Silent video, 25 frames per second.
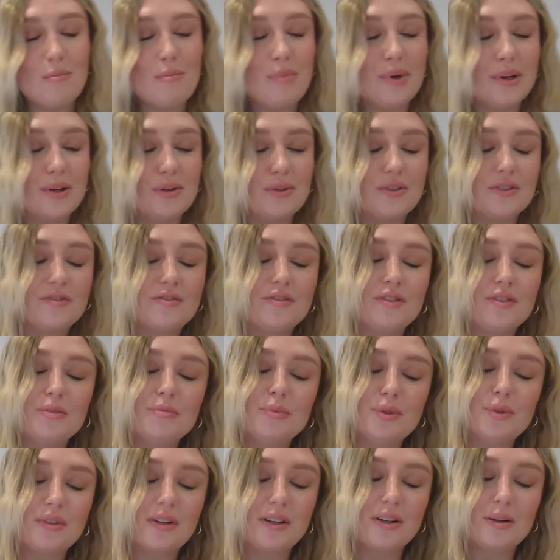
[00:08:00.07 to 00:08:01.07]
and build a
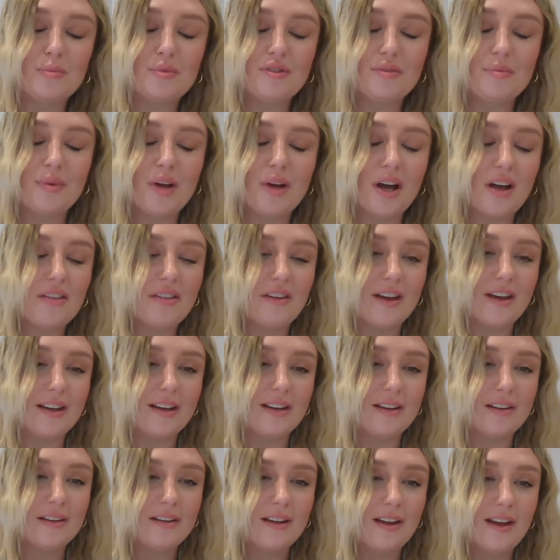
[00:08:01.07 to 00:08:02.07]
football club from
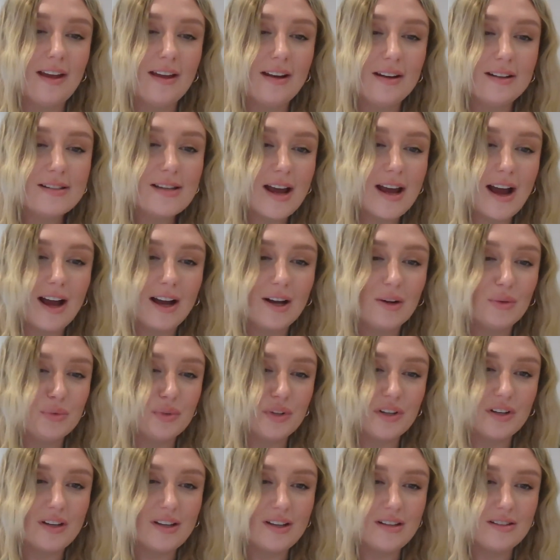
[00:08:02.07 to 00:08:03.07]
nothing in a town
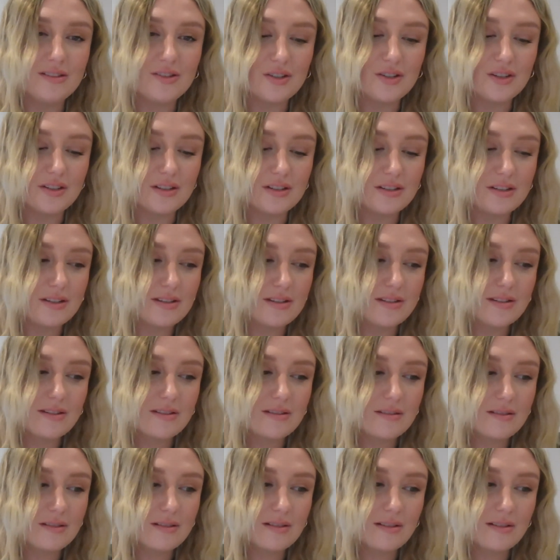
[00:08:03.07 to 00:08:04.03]
that is just